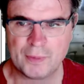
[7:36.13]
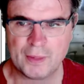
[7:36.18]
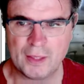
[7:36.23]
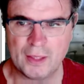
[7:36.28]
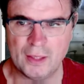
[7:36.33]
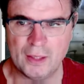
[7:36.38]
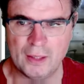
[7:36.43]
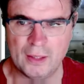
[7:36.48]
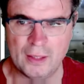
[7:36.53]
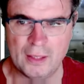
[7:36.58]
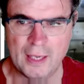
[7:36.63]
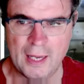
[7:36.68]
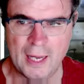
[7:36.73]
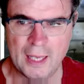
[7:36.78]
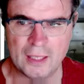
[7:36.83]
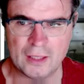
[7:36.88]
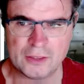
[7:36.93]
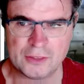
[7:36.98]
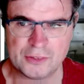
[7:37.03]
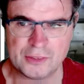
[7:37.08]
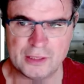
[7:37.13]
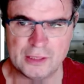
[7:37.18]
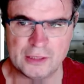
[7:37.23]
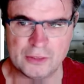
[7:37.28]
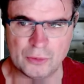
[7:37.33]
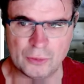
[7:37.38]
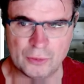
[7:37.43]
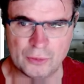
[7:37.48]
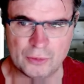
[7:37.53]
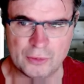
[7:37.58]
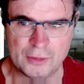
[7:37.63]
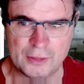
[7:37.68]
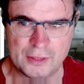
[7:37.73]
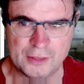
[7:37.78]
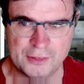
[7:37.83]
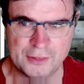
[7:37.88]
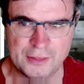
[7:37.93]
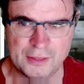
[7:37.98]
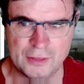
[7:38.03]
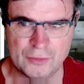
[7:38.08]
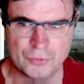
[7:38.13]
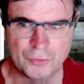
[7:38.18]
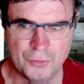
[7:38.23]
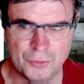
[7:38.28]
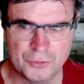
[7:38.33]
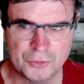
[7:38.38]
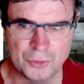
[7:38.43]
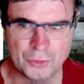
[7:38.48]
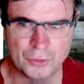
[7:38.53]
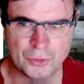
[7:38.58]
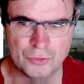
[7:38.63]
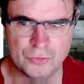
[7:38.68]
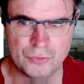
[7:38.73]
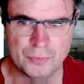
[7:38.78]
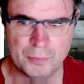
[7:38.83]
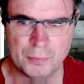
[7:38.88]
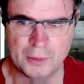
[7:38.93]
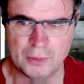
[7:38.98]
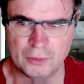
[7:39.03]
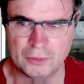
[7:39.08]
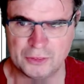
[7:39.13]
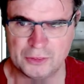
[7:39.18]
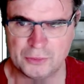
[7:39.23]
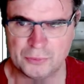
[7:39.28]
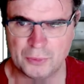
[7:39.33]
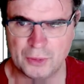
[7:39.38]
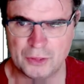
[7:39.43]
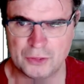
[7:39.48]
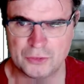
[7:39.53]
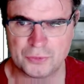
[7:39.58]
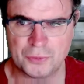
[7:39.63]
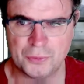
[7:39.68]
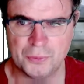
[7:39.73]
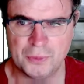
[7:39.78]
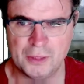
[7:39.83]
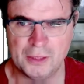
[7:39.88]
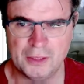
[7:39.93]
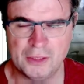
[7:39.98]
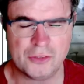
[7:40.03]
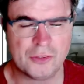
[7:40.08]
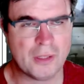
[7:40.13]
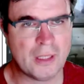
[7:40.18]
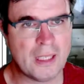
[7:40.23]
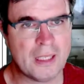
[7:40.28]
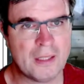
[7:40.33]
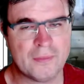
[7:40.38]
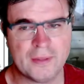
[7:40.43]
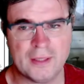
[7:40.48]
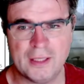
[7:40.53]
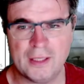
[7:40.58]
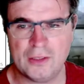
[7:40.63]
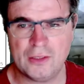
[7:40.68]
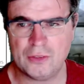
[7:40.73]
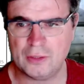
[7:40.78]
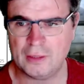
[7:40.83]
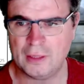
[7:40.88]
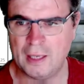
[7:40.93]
Alice is on this indifference curve because it runs through the initial allocation,